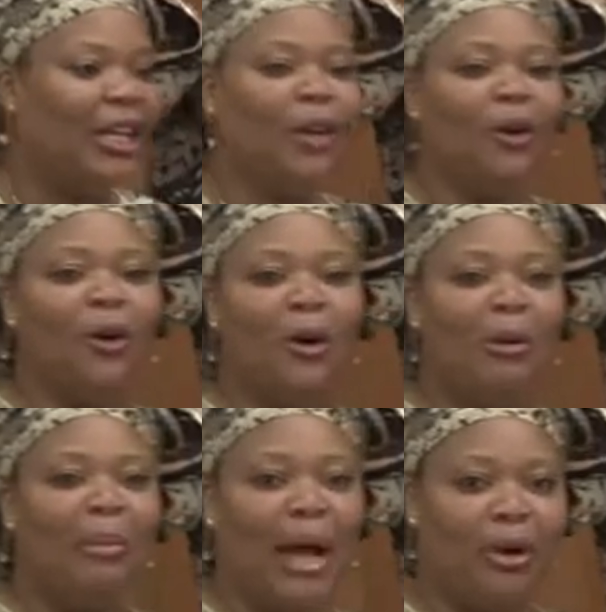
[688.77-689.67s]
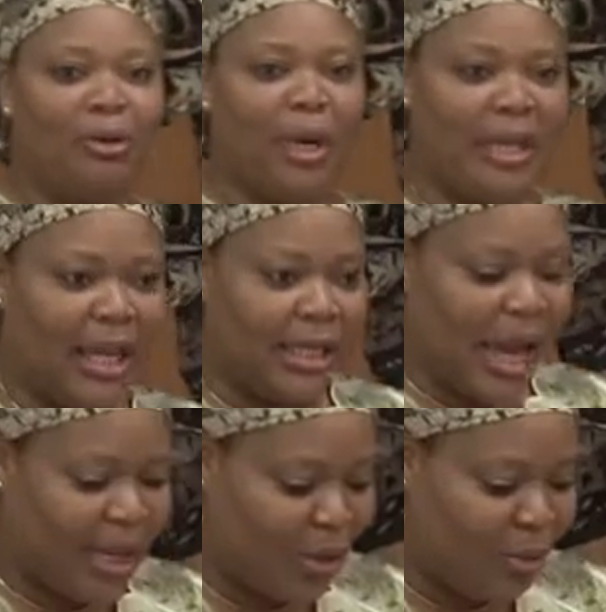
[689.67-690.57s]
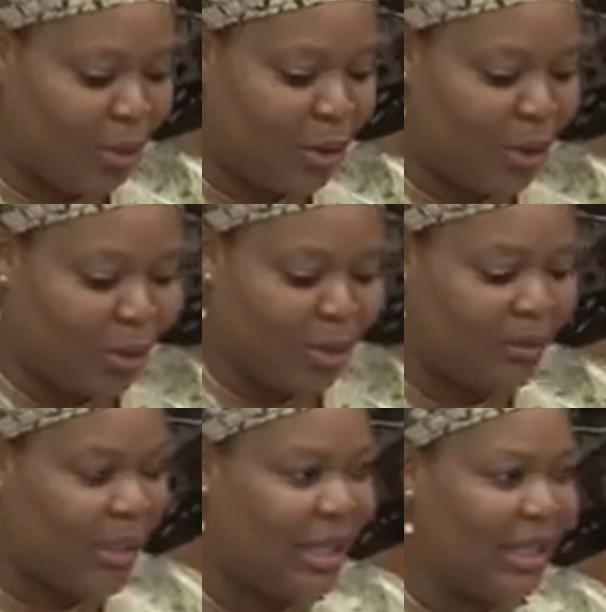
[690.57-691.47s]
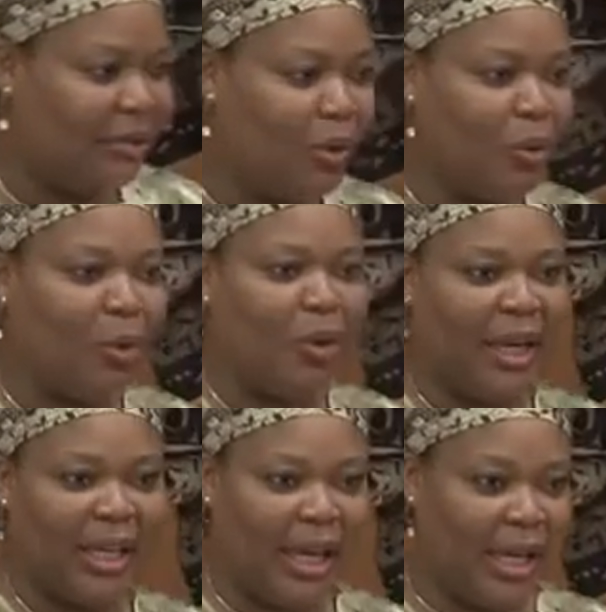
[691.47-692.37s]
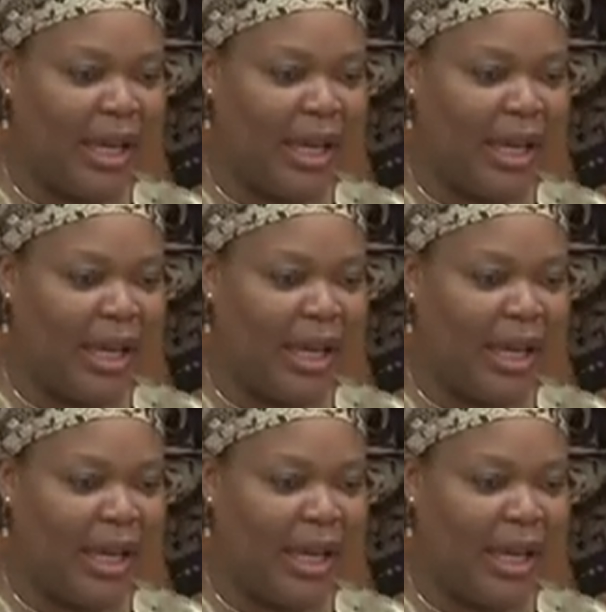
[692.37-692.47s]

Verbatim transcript: they all migrated as a result of the Civil War and they are